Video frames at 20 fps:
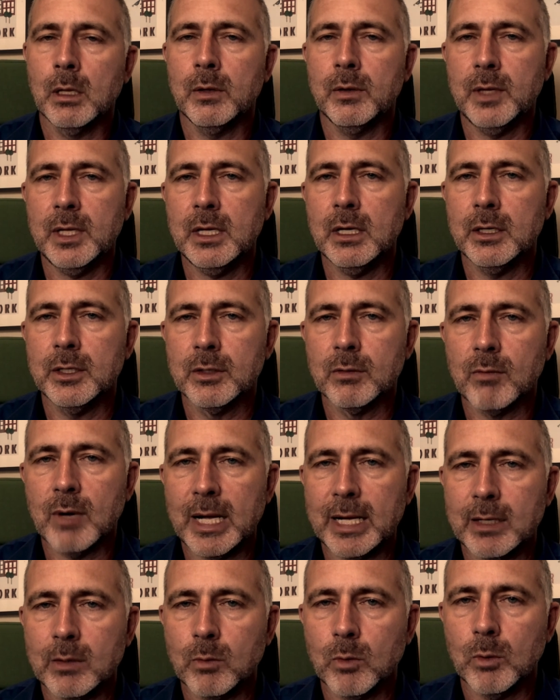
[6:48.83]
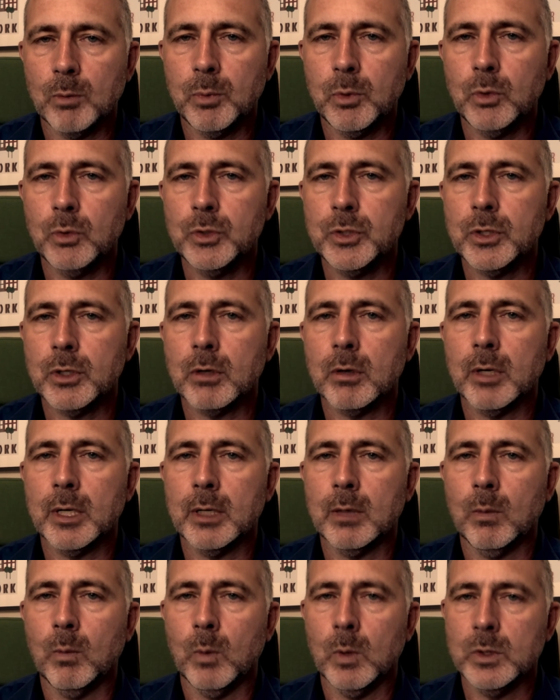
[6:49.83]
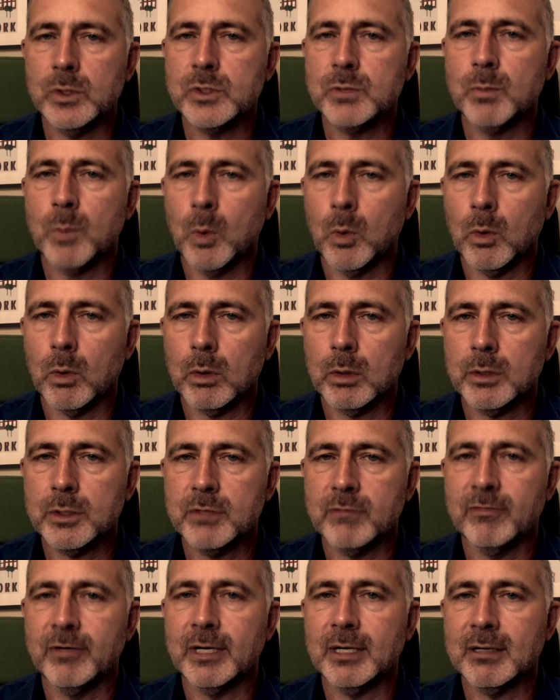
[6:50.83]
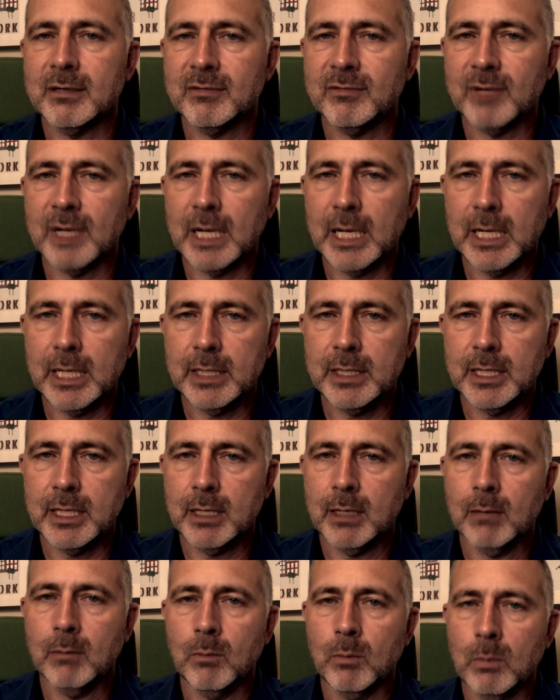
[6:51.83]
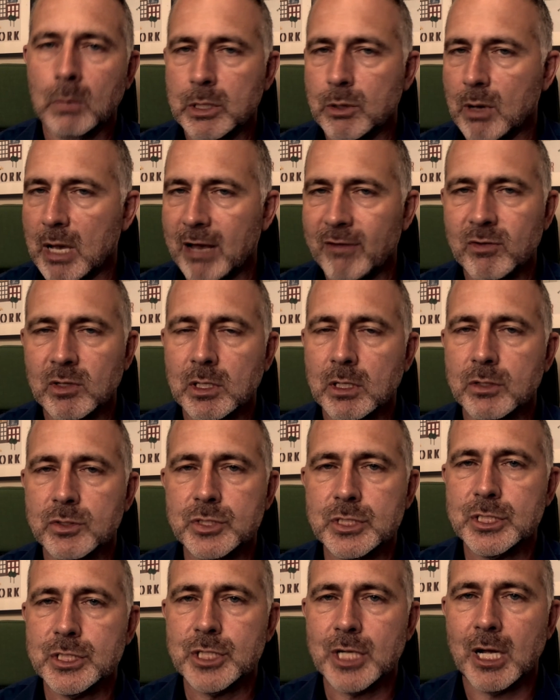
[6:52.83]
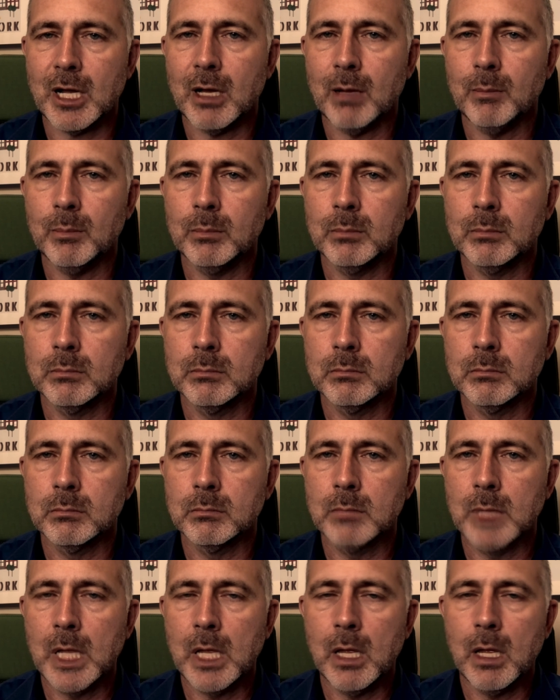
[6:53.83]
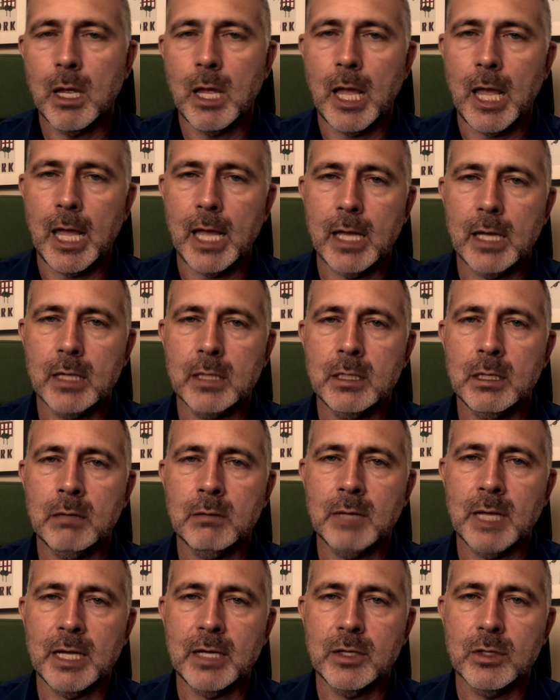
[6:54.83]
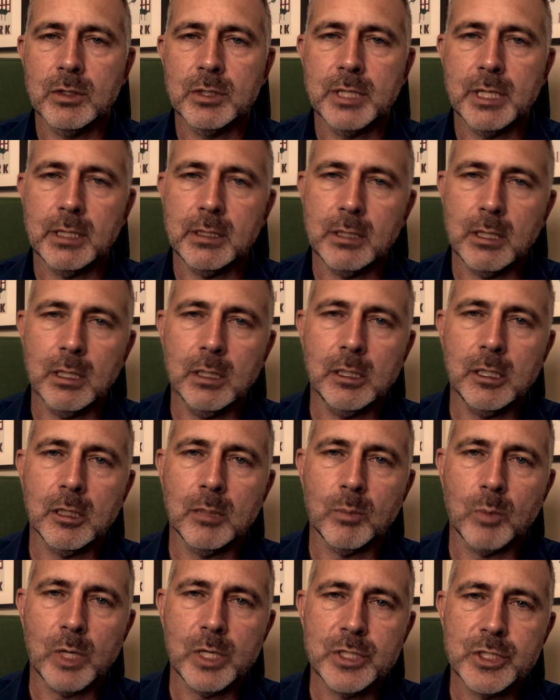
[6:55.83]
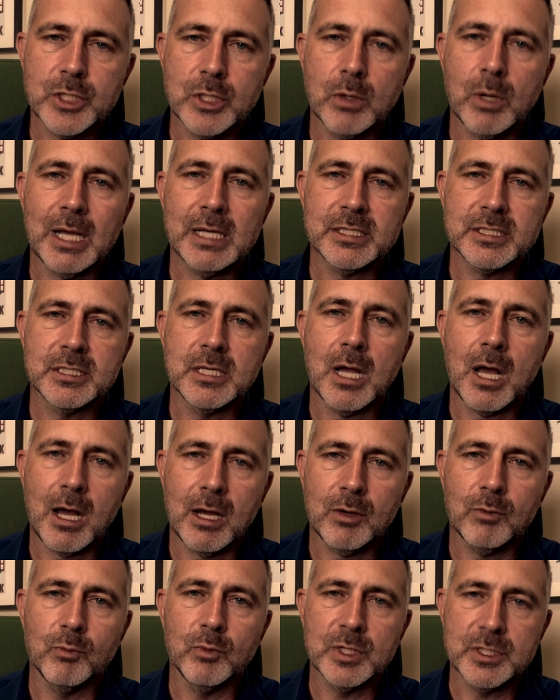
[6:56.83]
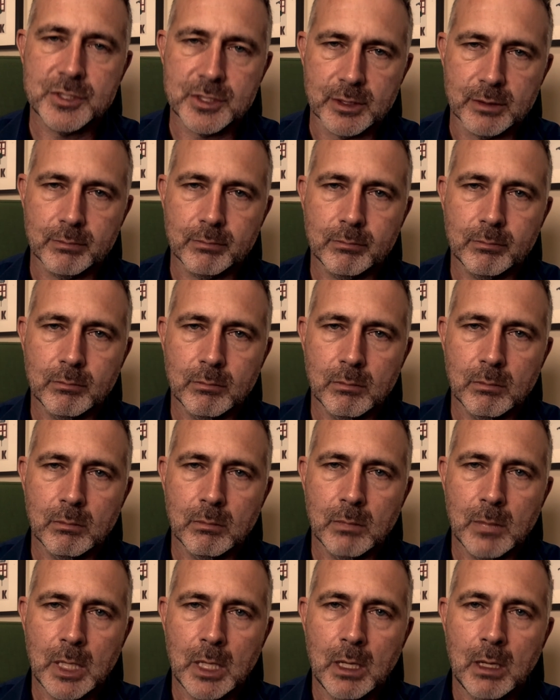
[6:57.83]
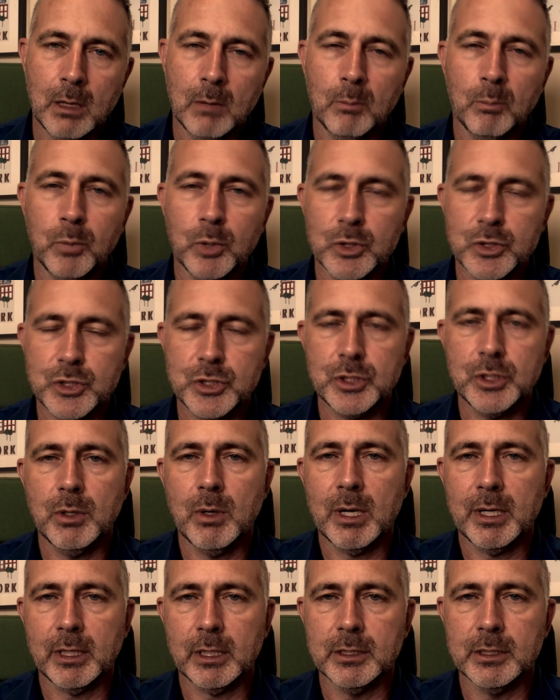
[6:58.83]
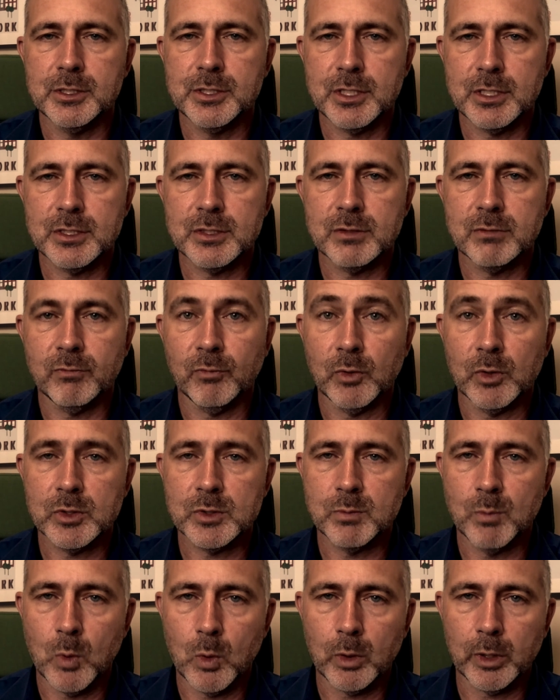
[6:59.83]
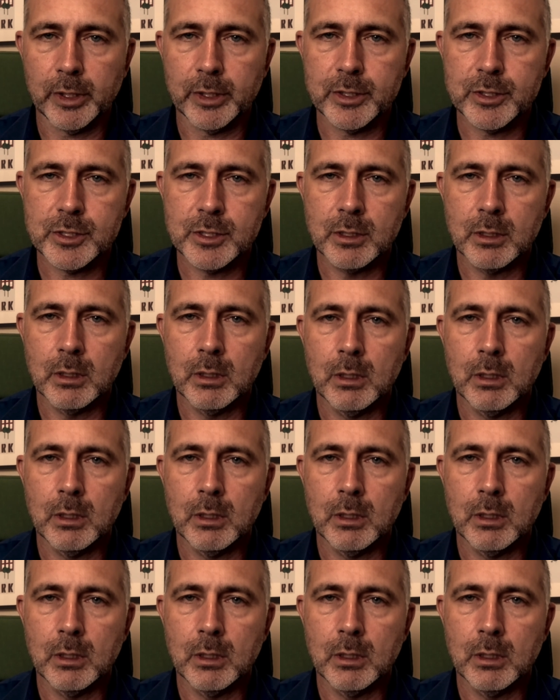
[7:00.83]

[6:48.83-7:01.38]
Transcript: The underwriter will pull your credit once more to verify that you haven't lost a job and that your debt-to-income ratio has not risen, pushing you out of contention for this mortgage.